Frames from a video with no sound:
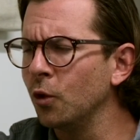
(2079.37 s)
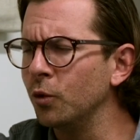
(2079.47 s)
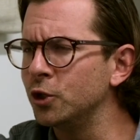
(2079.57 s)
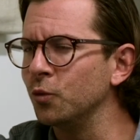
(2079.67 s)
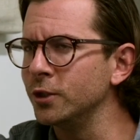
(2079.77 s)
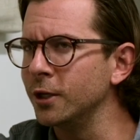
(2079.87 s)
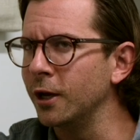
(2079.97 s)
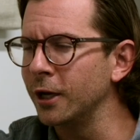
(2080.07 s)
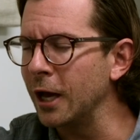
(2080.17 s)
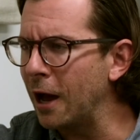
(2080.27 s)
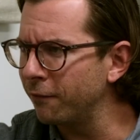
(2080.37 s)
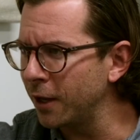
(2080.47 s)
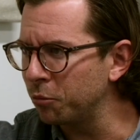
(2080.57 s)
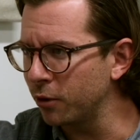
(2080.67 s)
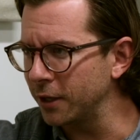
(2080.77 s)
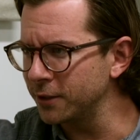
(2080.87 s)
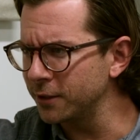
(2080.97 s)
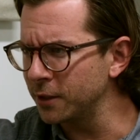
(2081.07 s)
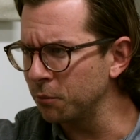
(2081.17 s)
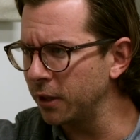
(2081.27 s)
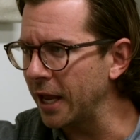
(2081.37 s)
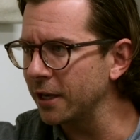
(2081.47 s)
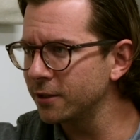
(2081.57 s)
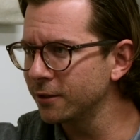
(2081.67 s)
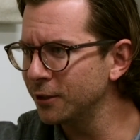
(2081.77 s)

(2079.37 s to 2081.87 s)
Which was an agave processing plant